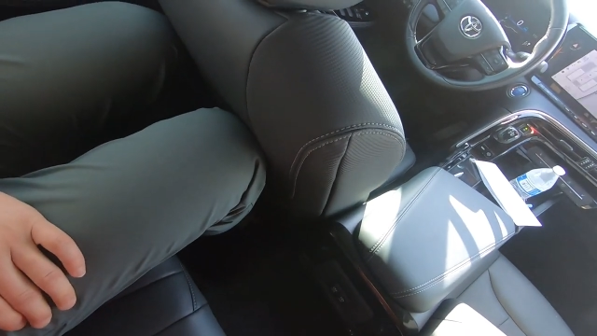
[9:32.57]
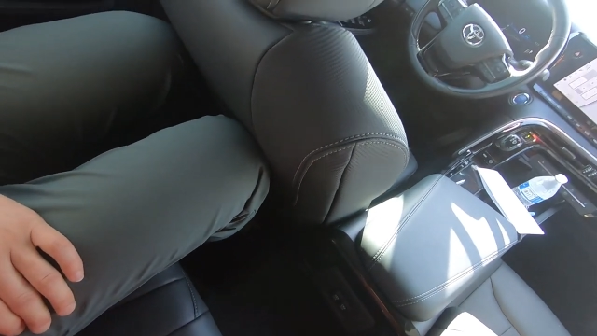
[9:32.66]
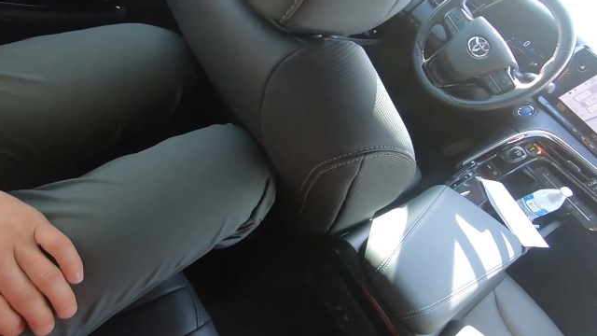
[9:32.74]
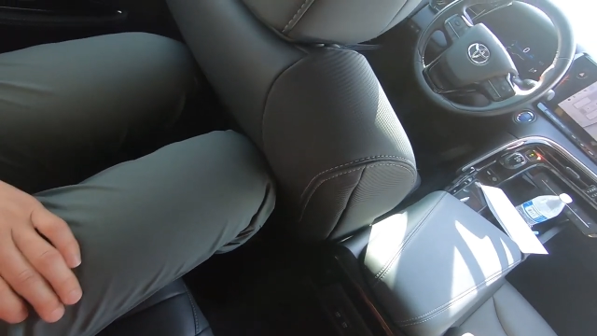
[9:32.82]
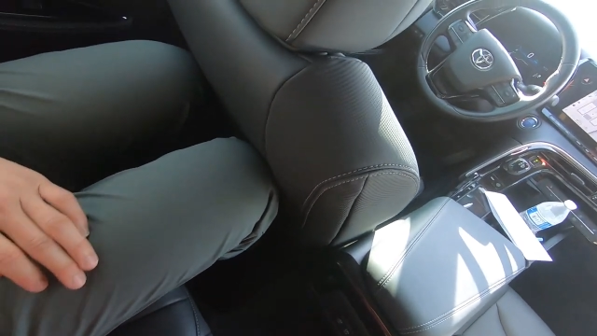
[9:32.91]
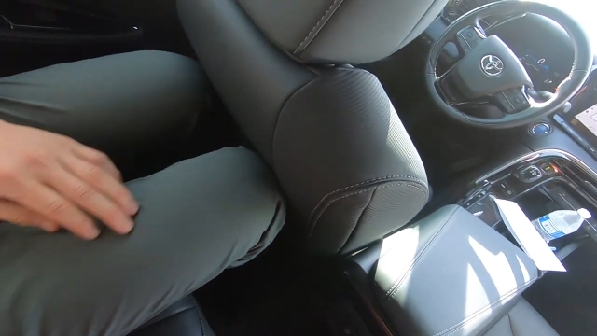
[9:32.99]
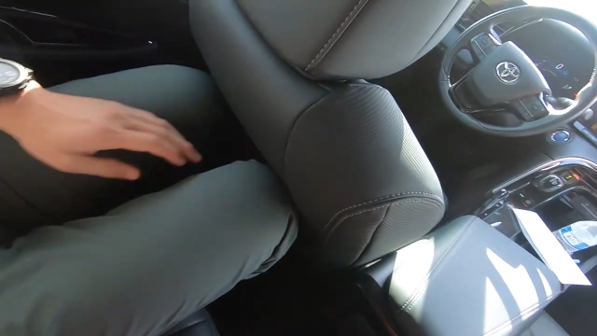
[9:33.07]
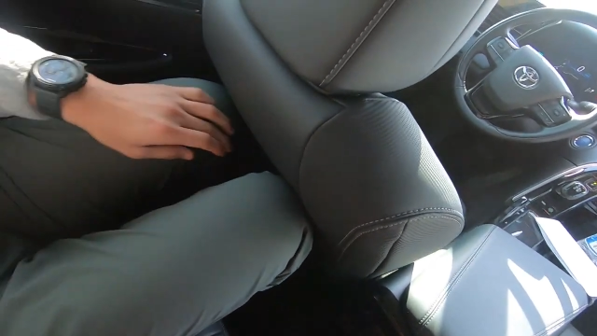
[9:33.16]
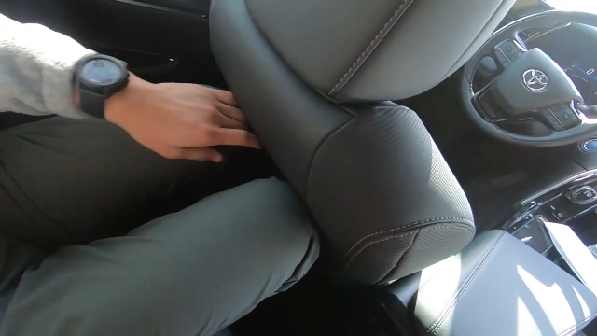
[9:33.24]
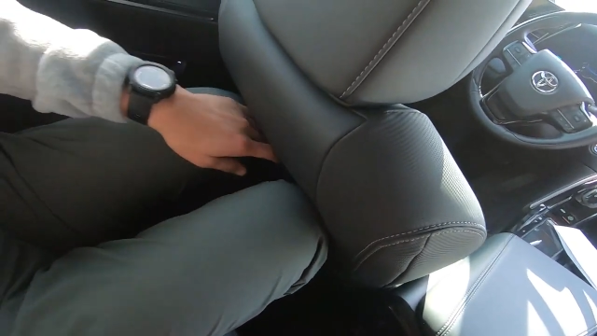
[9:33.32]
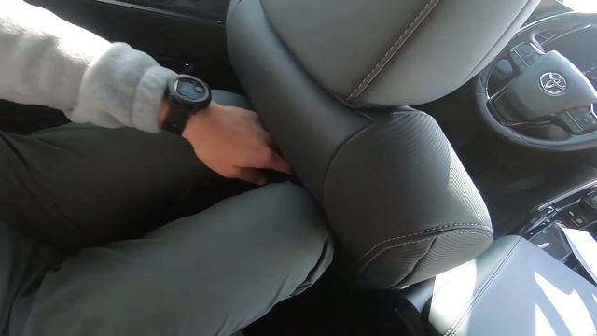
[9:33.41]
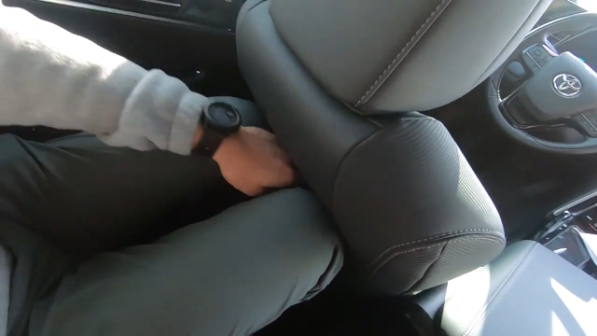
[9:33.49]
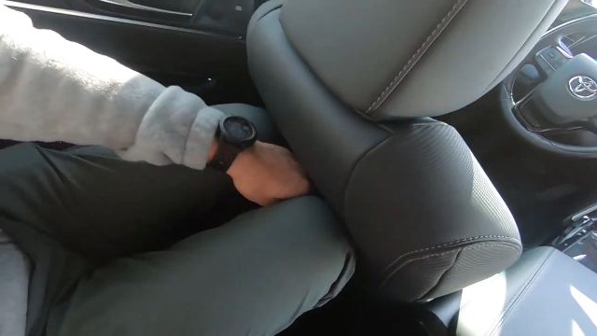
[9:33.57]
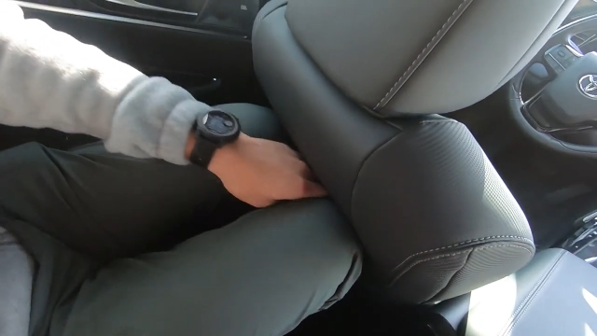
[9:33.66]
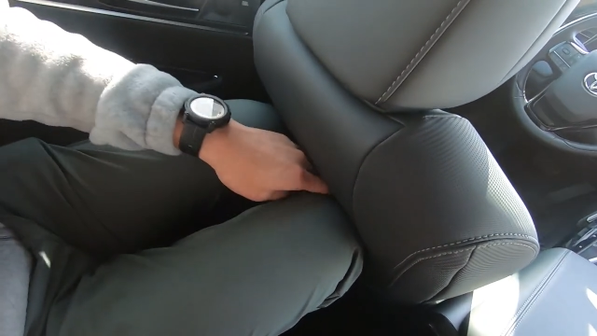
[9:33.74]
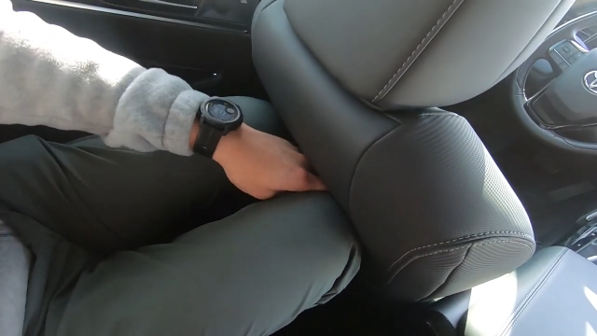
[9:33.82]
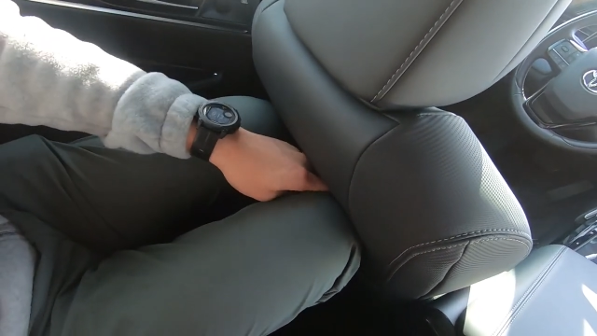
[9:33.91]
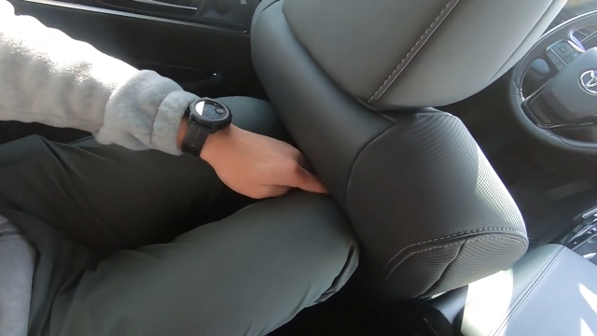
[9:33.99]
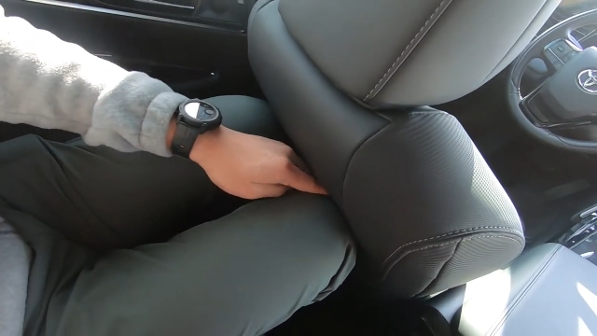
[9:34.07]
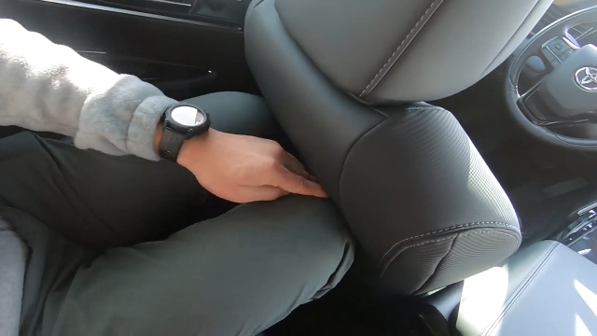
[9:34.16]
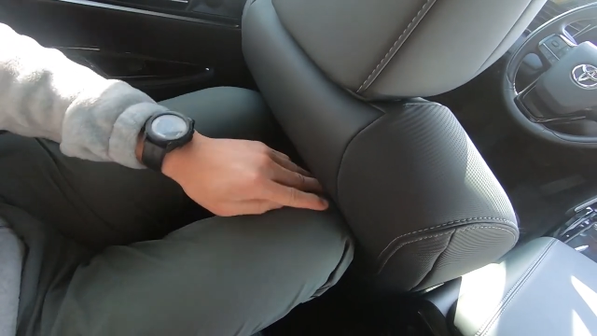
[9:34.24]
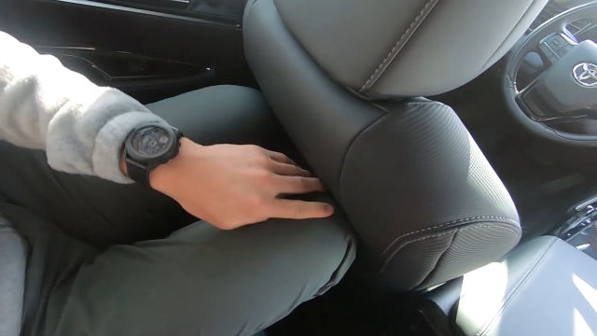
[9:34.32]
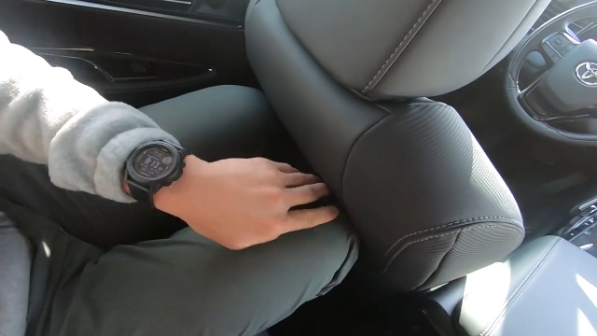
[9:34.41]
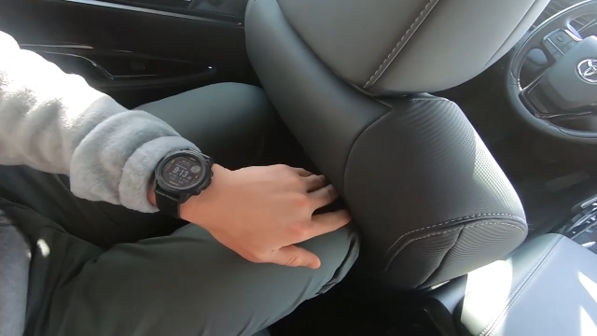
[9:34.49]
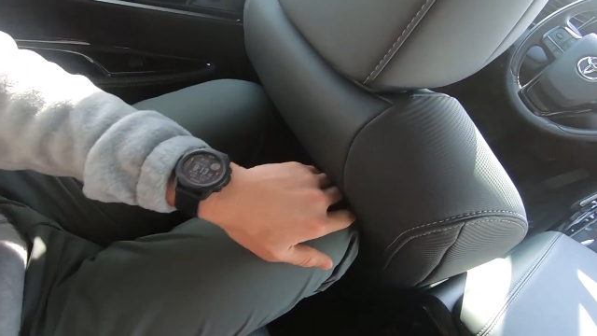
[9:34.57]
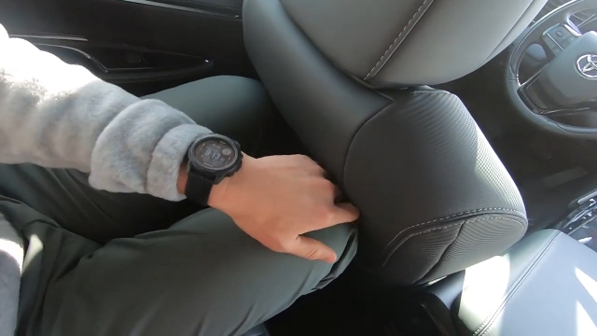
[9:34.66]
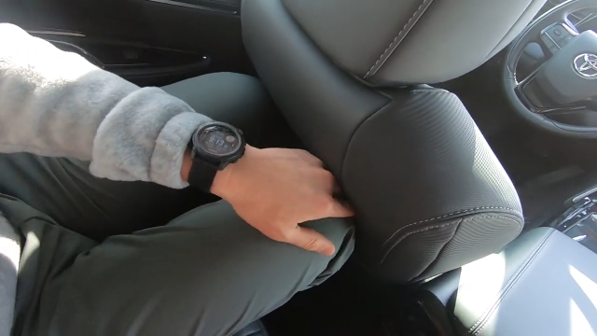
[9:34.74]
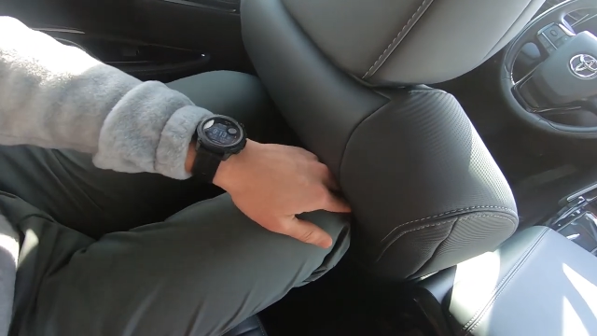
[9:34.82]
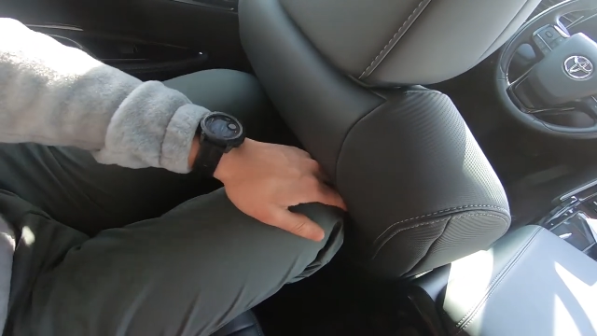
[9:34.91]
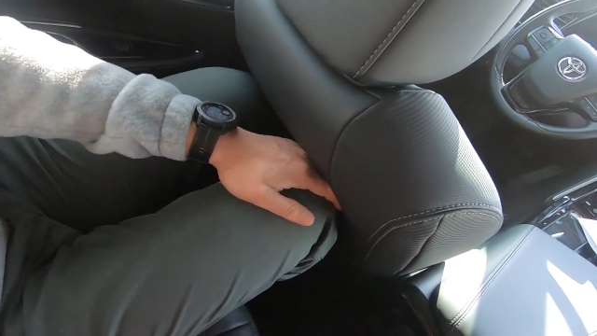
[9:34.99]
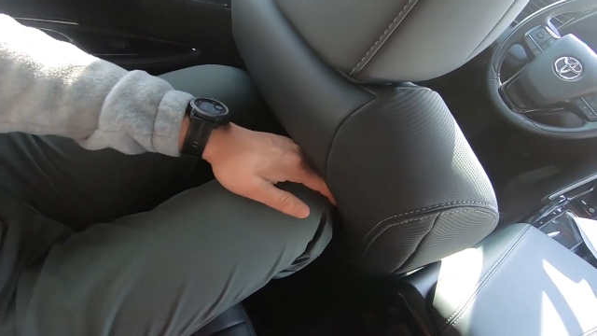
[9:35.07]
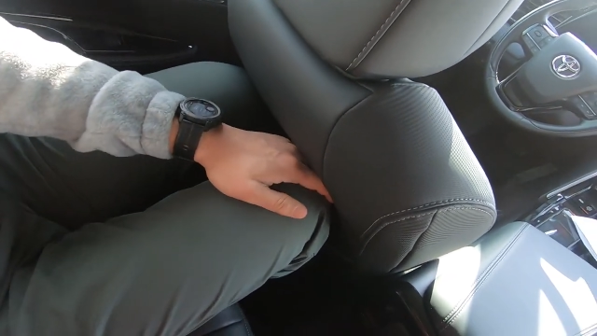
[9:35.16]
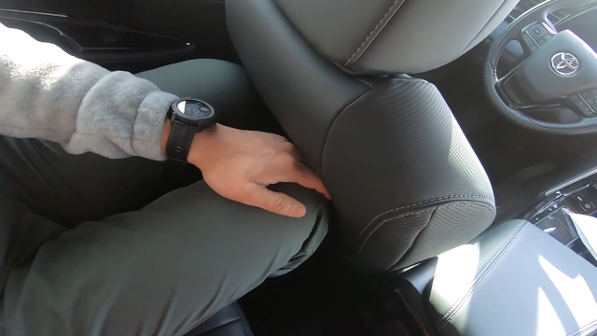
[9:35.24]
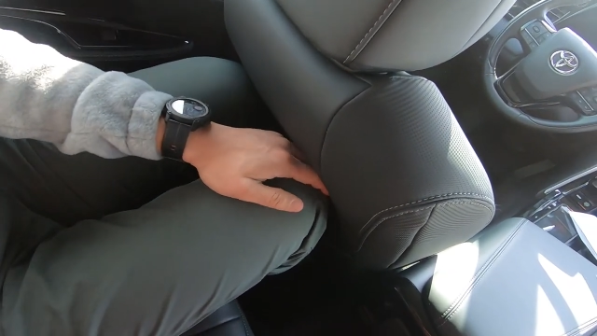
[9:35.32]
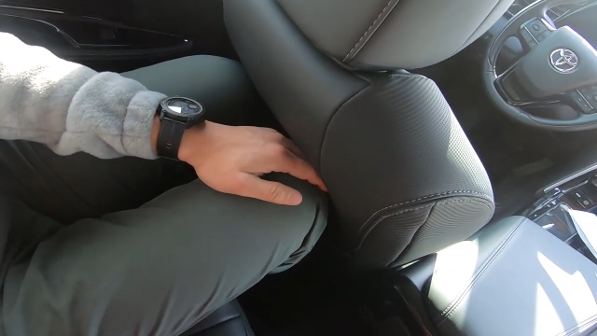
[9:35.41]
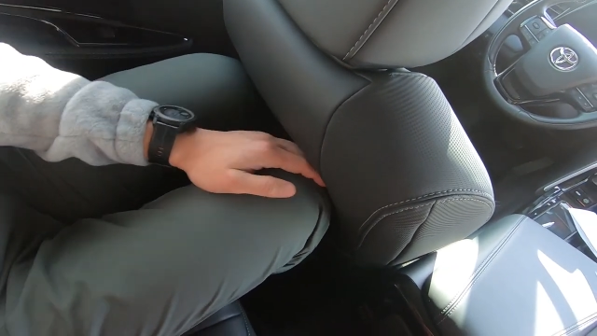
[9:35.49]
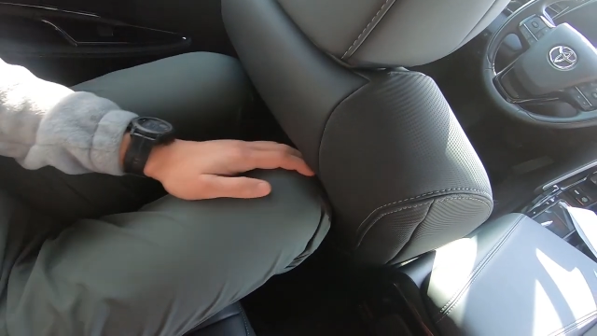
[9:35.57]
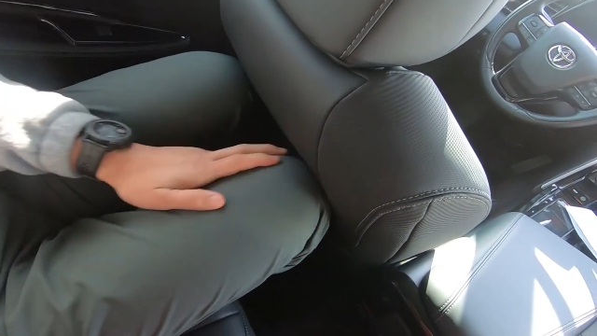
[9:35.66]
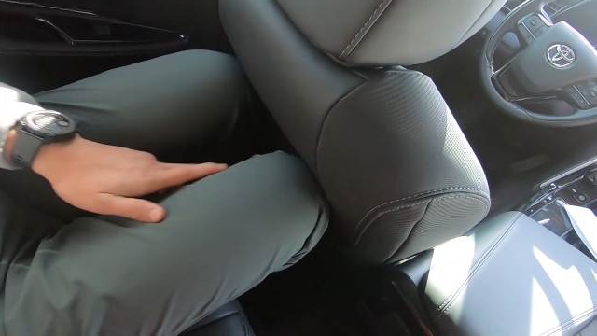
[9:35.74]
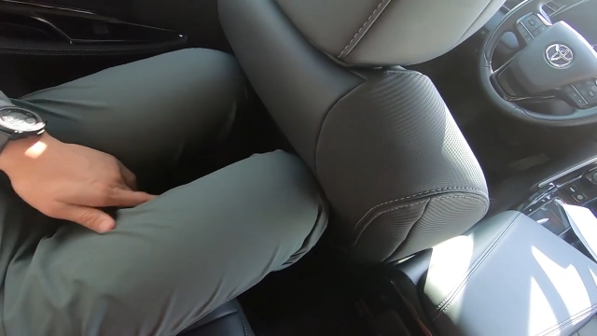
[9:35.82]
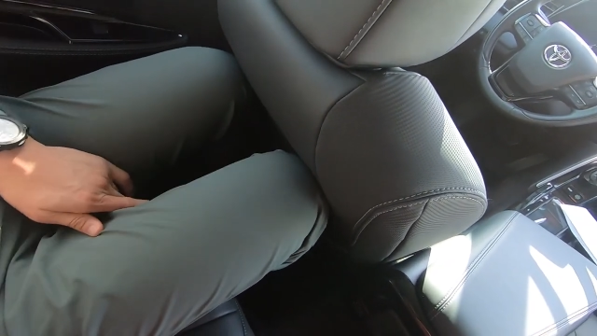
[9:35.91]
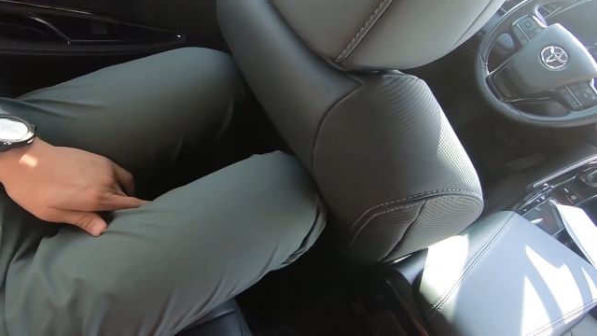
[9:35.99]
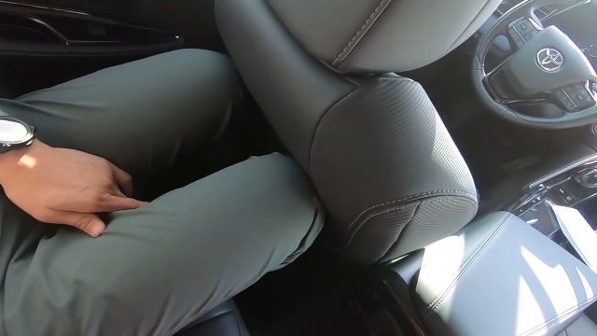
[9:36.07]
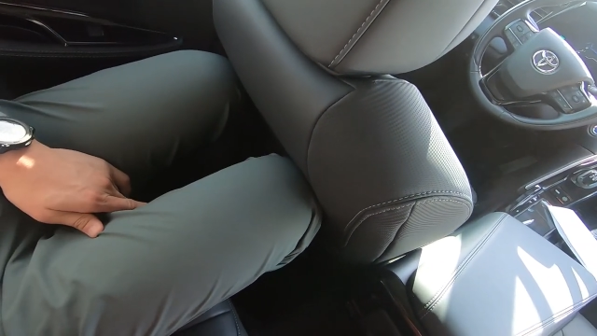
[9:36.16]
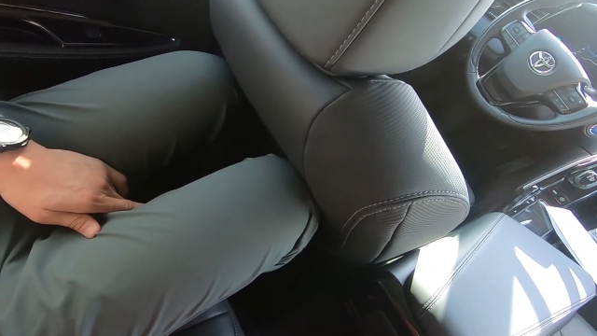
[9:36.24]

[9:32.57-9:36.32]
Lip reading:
Nobody's mouth can be seen.